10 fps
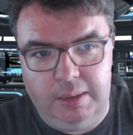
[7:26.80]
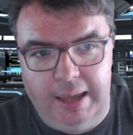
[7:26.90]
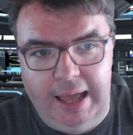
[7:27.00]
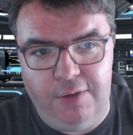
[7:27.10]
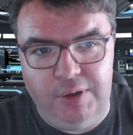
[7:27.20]

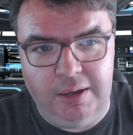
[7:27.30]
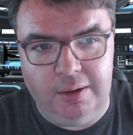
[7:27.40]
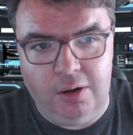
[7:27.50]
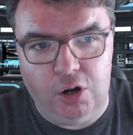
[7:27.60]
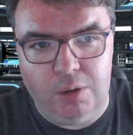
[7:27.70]
having
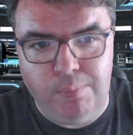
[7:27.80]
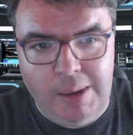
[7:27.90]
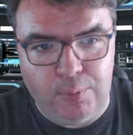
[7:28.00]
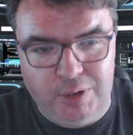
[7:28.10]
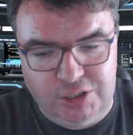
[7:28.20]
her
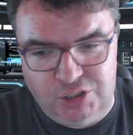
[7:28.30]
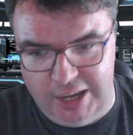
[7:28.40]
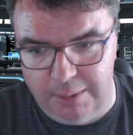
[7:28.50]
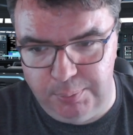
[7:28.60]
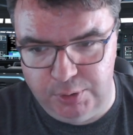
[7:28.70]
memories
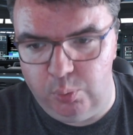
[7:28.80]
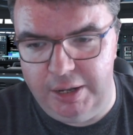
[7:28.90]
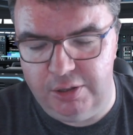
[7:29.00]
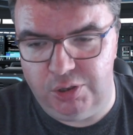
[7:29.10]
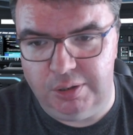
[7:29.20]
tampered
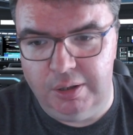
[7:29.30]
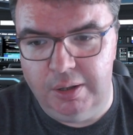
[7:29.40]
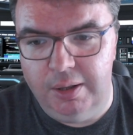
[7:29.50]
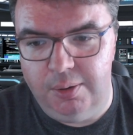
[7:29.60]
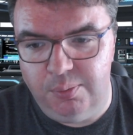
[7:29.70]
with
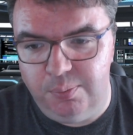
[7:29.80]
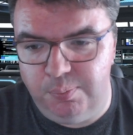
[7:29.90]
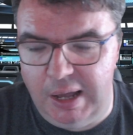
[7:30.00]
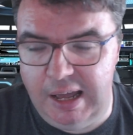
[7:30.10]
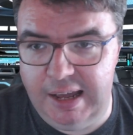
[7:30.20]

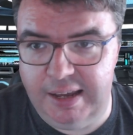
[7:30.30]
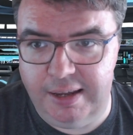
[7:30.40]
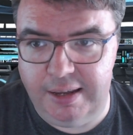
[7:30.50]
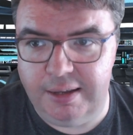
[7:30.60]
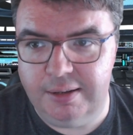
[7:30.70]

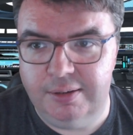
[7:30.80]
by